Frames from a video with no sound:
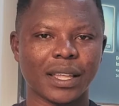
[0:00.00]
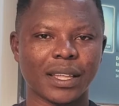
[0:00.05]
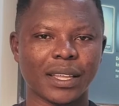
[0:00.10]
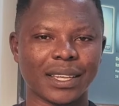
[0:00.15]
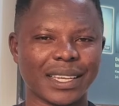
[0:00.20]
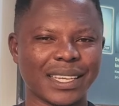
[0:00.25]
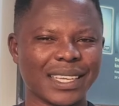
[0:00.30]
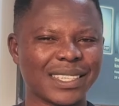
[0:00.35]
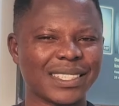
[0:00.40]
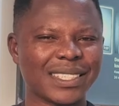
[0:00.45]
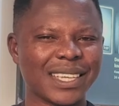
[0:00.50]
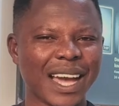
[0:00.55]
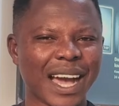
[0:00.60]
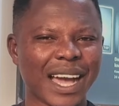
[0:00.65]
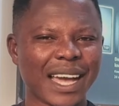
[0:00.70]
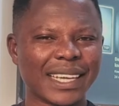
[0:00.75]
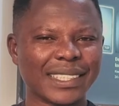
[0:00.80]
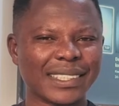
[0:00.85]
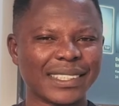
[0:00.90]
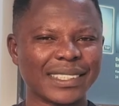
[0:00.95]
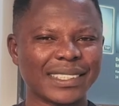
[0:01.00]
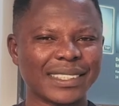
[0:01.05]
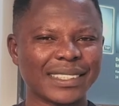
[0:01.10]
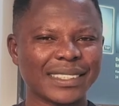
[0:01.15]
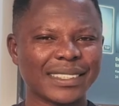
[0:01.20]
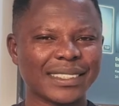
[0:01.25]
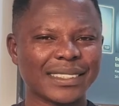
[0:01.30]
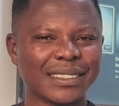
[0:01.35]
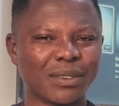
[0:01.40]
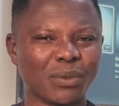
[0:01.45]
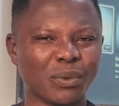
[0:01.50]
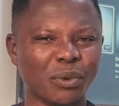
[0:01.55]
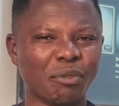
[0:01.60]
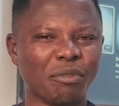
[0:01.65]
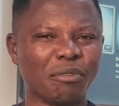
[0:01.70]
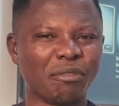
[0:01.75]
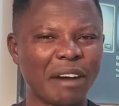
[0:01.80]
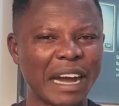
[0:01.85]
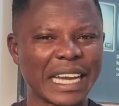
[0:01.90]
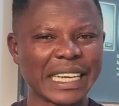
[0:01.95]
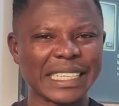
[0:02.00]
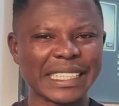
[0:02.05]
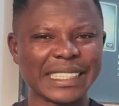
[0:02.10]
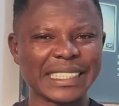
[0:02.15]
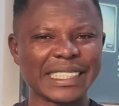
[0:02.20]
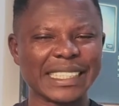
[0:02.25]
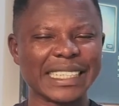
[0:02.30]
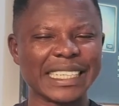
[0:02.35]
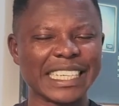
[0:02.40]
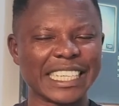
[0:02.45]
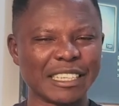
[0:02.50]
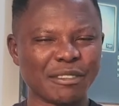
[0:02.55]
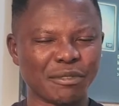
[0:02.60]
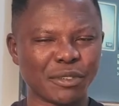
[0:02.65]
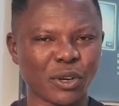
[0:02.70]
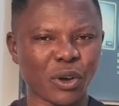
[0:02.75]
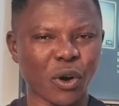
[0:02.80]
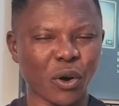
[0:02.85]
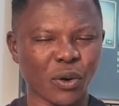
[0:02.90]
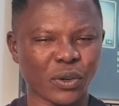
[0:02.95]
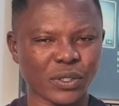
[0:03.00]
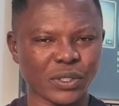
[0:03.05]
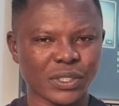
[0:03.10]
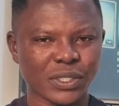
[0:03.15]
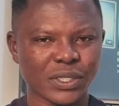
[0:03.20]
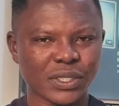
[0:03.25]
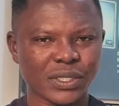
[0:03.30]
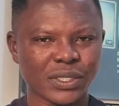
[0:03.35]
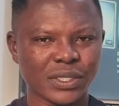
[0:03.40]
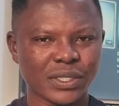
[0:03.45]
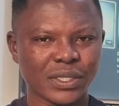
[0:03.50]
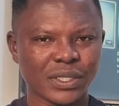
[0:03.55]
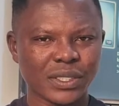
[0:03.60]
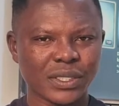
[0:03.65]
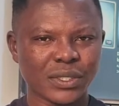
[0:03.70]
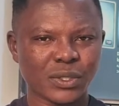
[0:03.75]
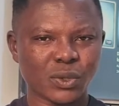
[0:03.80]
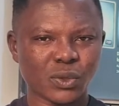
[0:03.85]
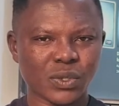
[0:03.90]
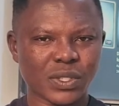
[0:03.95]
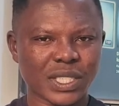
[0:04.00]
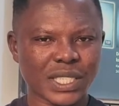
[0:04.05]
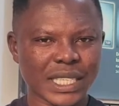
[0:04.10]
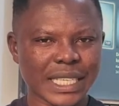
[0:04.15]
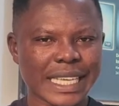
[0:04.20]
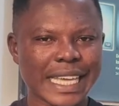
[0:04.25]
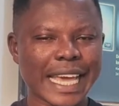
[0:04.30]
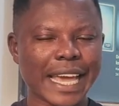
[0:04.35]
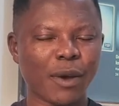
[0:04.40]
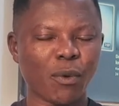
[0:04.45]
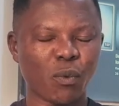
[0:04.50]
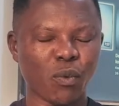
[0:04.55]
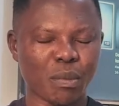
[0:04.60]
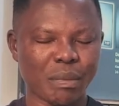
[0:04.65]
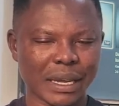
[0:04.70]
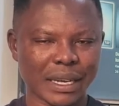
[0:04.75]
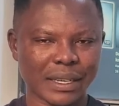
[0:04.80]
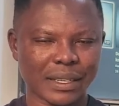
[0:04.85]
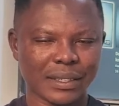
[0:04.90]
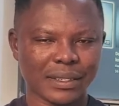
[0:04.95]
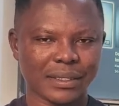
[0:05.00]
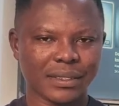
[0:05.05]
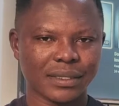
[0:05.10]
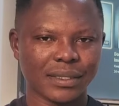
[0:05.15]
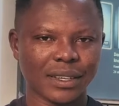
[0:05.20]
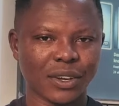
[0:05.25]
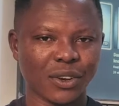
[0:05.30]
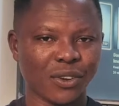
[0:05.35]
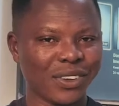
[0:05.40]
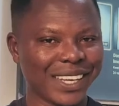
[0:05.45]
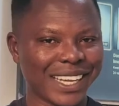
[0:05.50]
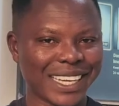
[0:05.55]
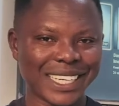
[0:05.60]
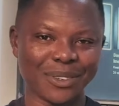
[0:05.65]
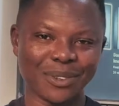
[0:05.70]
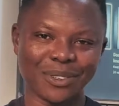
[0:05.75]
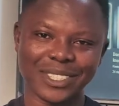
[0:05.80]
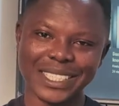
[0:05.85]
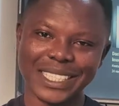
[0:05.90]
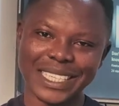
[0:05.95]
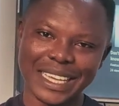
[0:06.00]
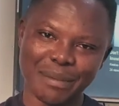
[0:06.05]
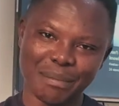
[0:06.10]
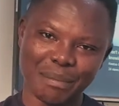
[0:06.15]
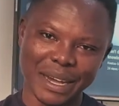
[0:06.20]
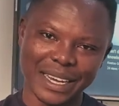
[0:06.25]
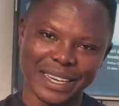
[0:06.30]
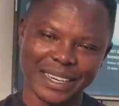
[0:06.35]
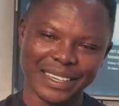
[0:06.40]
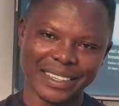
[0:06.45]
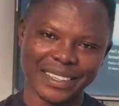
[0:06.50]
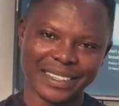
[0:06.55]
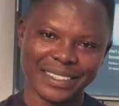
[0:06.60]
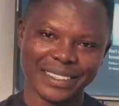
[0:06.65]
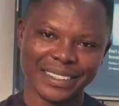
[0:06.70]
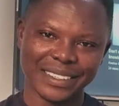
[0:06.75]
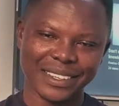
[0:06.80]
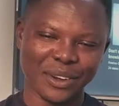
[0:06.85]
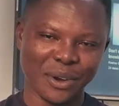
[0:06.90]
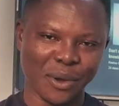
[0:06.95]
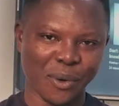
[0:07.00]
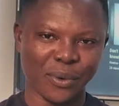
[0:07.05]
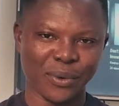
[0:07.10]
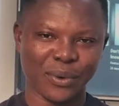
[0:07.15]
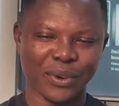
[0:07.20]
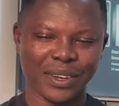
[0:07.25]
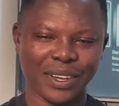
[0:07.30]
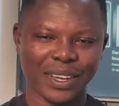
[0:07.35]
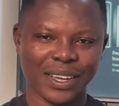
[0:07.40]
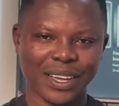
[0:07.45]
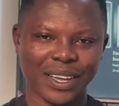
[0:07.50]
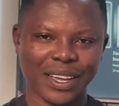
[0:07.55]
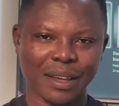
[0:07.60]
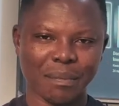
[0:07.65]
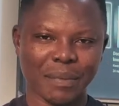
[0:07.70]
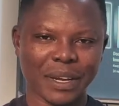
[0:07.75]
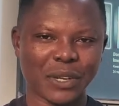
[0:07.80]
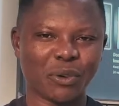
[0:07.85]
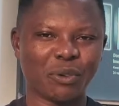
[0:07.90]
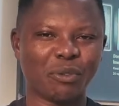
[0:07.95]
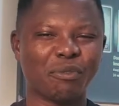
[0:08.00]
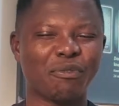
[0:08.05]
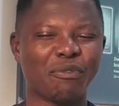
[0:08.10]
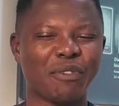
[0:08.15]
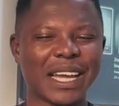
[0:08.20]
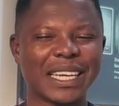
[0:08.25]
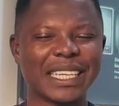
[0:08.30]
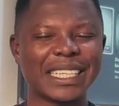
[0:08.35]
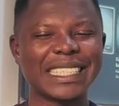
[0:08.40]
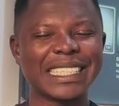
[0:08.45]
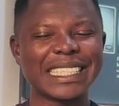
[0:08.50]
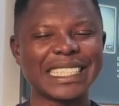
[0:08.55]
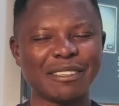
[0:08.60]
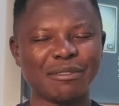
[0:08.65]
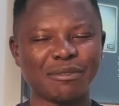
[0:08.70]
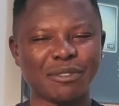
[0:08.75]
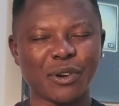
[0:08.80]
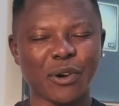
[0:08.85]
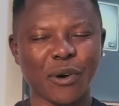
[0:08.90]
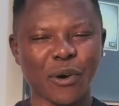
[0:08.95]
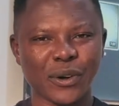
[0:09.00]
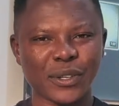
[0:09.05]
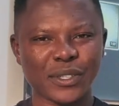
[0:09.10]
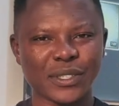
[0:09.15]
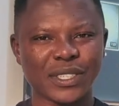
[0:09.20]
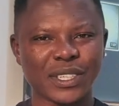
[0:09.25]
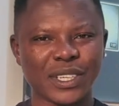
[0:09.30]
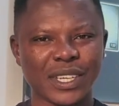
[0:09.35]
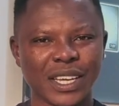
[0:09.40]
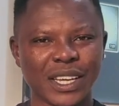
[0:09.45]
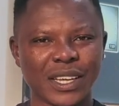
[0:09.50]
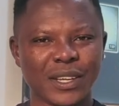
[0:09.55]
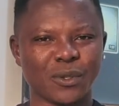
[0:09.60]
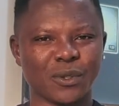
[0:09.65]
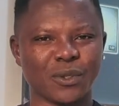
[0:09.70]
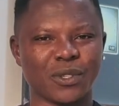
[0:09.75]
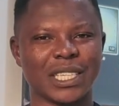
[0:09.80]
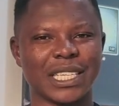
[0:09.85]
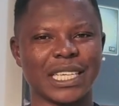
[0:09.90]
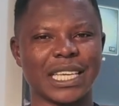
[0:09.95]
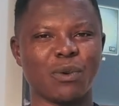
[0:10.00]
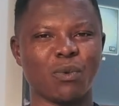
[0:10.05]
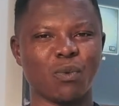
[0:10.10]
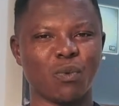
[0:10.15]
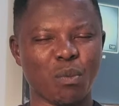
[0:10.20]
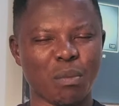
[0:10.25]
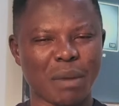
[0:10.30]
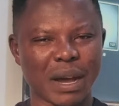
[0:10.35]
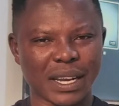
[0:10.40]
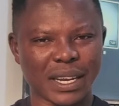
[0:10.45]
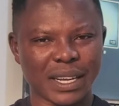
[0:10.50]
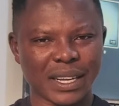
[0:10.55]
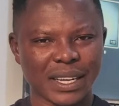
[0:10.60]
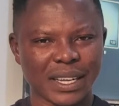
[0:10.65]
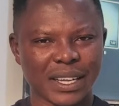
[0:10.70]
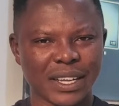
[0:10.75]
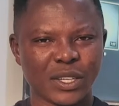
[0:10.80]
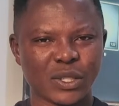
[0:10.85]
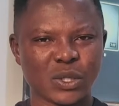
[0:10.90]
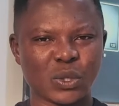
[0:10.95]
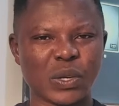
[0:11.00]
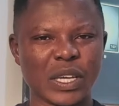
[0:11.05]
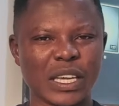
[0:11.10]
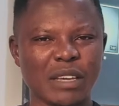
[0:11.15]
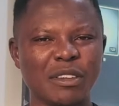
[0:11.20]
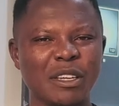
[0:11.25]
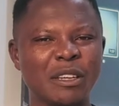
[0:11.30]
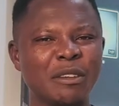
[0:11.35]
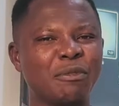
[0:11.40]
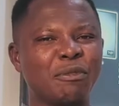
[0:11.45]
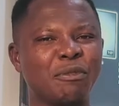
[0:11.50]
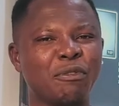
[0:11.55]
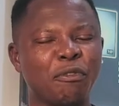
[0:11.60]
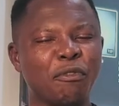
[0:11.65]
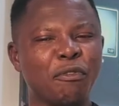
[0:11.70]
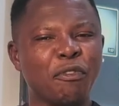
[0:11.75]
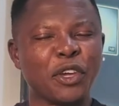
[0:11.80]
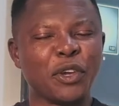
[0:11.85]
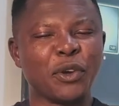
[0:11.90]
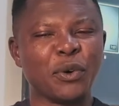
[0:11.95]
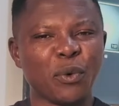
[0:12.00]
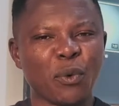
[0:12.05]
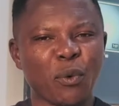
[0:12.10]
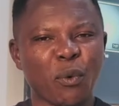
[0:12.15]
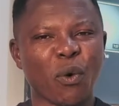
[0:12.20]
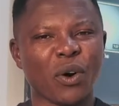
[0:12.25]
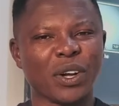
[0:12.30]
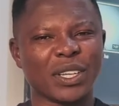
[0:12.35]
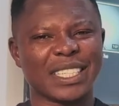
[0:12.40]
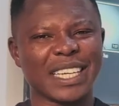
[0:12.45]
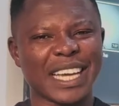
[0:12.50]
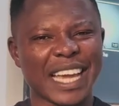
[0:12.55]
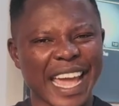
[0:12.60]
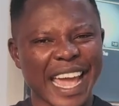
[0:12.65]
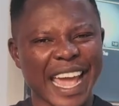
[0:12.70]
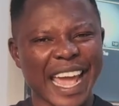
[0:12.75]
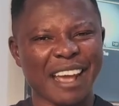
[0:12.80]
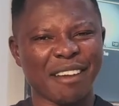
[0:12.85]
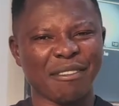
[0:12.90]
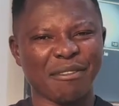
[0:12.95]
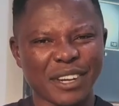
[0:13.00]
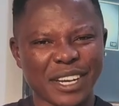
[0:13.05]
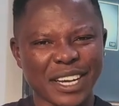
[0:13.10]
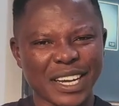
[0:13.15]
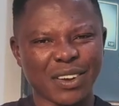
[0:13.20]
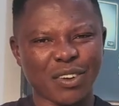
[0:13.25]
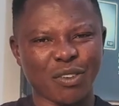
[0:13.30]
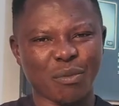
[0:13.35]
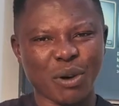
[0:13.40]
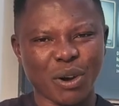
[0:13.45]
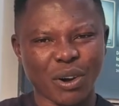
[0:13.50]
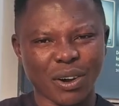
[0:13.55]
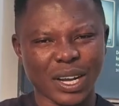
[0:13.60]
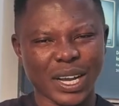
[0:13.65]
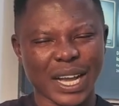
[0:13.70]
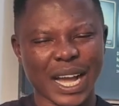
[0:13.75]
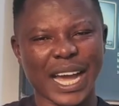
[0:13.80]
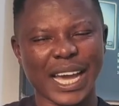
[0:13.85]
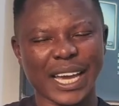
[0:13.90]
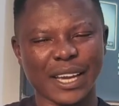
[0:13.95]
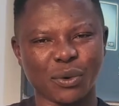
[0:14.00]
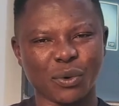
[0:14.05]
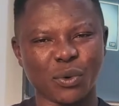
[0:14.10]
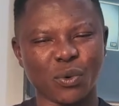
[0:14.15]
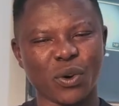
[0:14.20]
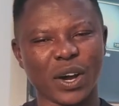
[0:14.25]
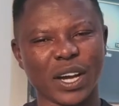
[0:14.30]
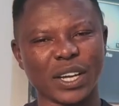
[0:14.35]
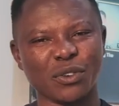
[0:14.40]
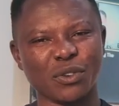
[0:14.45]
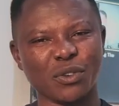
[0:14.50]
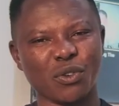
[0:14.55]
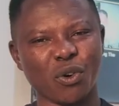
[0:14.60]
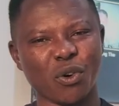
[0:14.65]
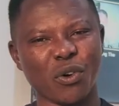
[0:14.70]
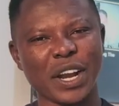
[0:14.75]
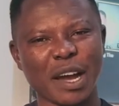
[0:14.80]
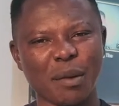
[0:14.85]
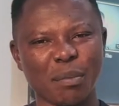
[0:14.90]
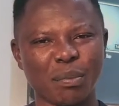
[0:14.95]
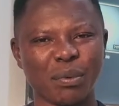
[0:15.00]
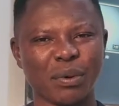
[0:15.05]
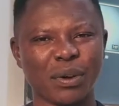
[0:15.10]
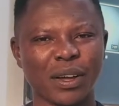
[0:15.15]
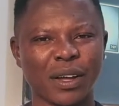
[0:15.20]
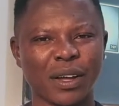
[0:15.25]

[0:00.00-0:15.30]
These guys will find it difficult to see a woman. Not that they will see a man, no, but they will find it difficult to see a woman, to even feel what every normal guy who had grown up